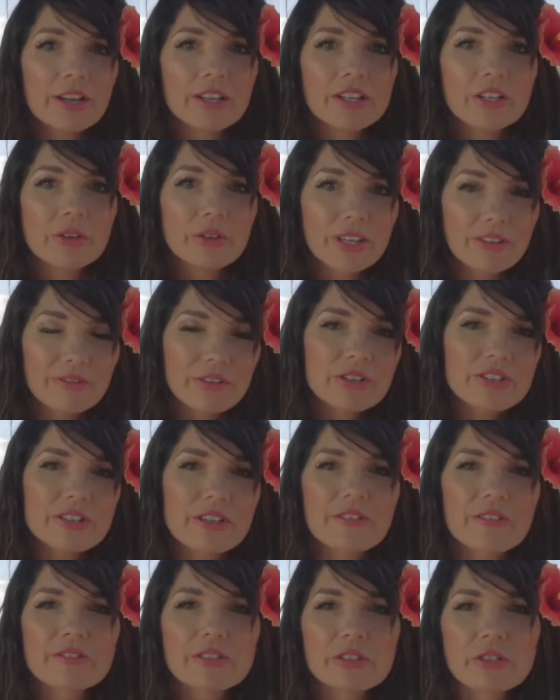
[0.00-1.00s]
You give
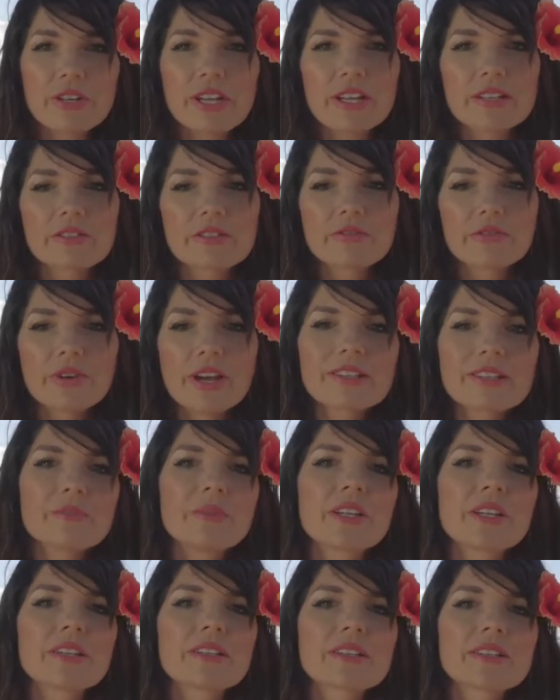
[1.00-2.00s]
yourself two days of rest
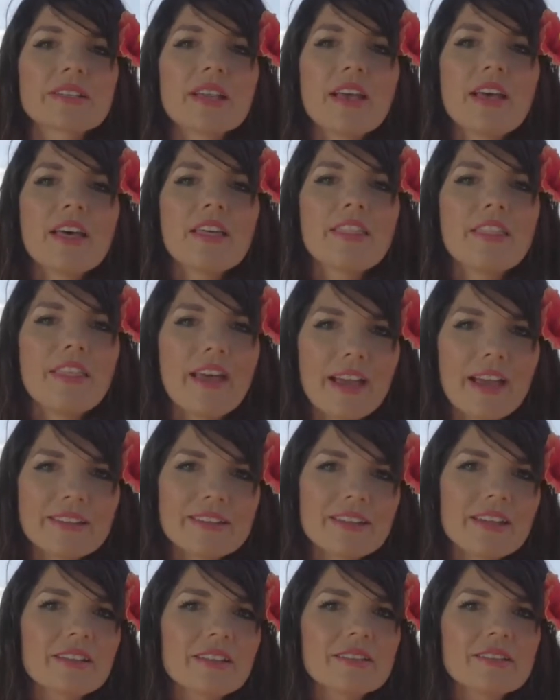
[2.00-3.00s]
because that
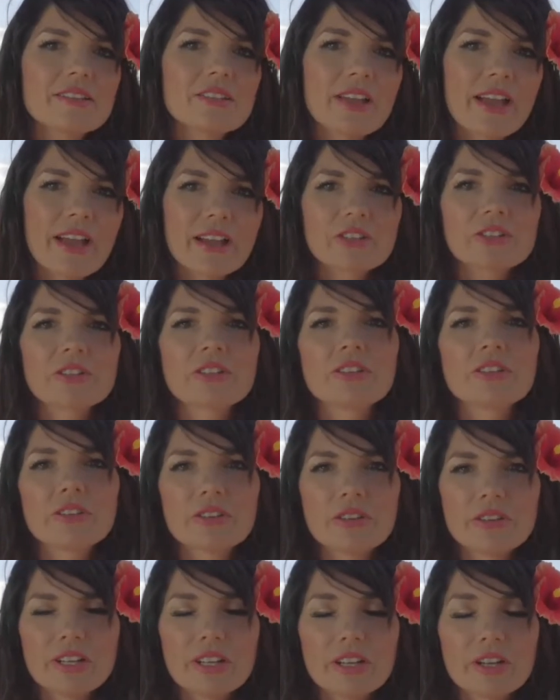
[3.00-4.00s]
tends to actually,
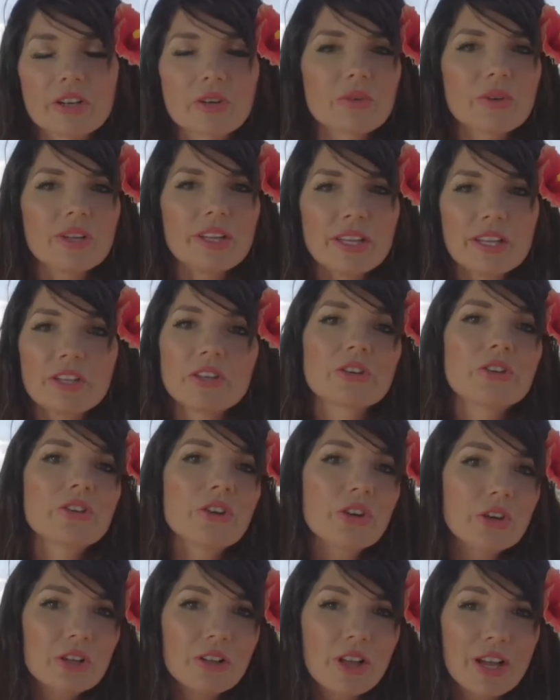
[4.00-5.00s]
you know, hit your
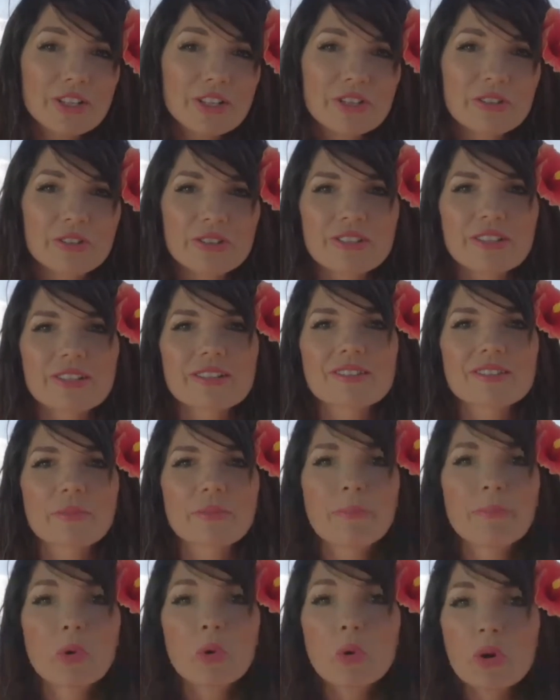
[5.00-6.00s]
neurological
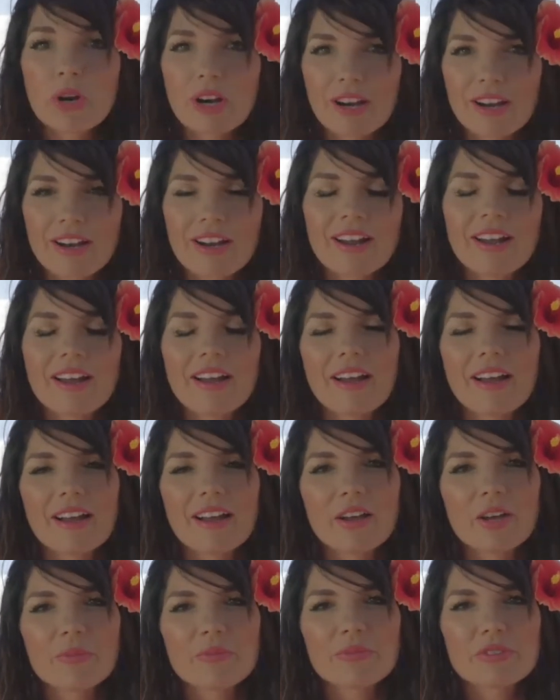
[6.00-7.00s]
system more.
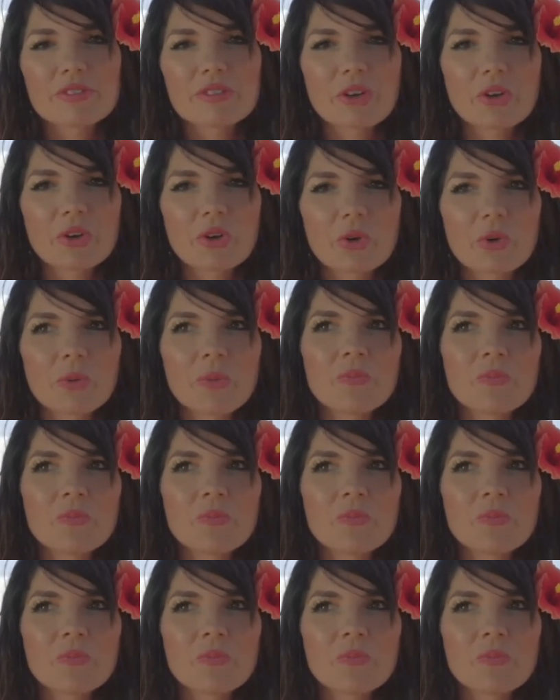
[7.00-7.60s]
Um, so,